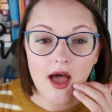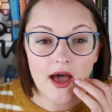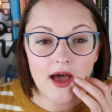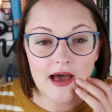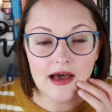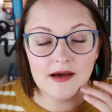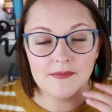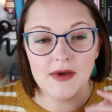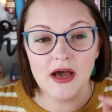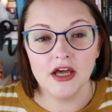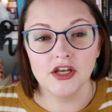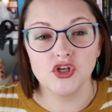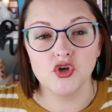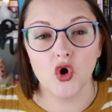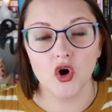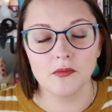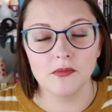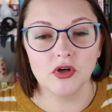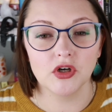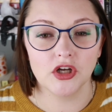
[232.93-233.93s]
A
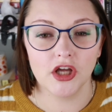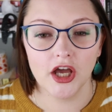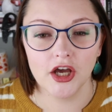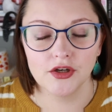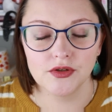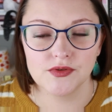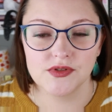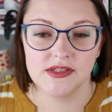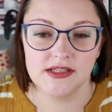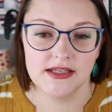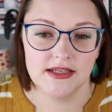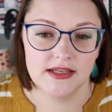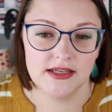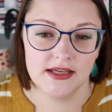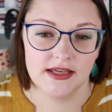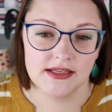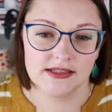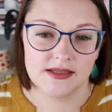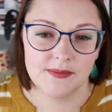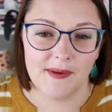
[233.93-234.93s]
normal
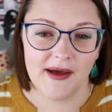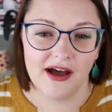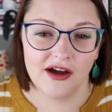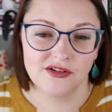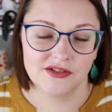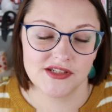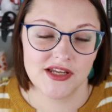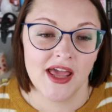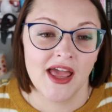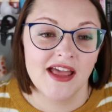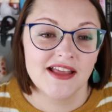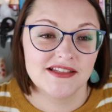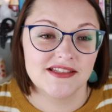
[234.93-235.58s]
cozy is about